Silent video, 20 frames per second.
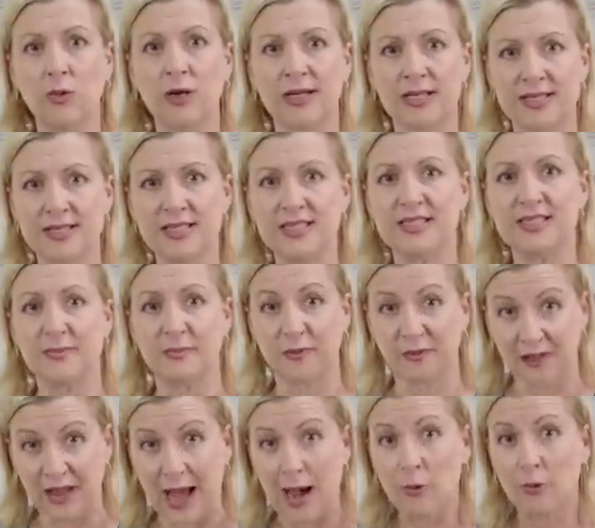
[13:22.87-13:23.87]
want to see some
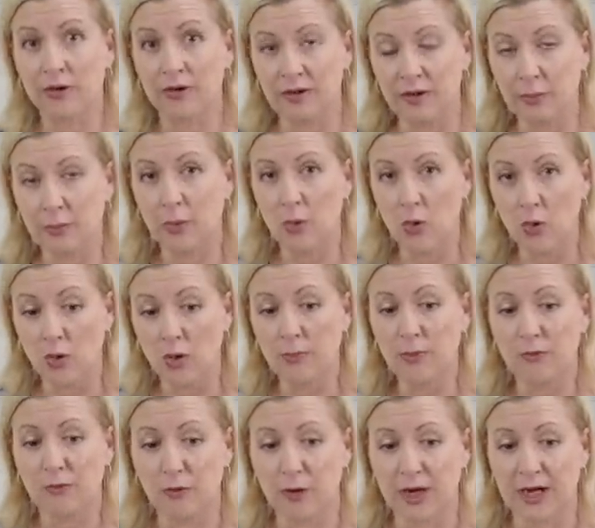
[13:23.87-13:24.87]
flour in the bowl
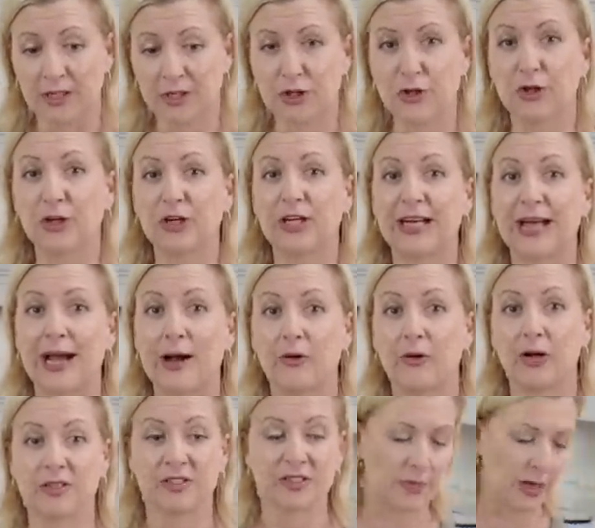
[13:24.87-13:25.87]
before I turn it out
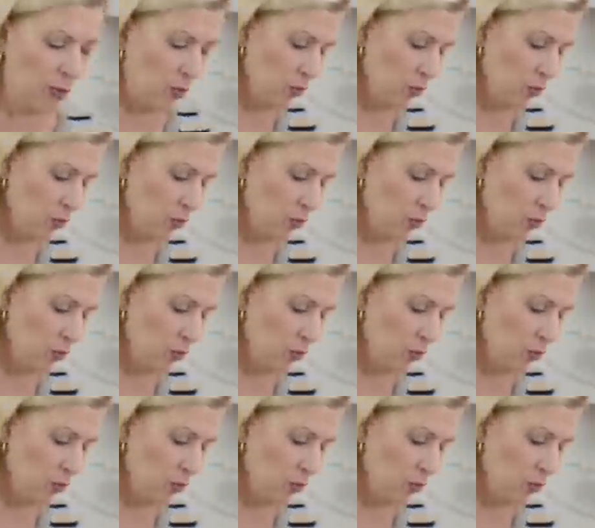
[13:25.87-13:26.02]
onto my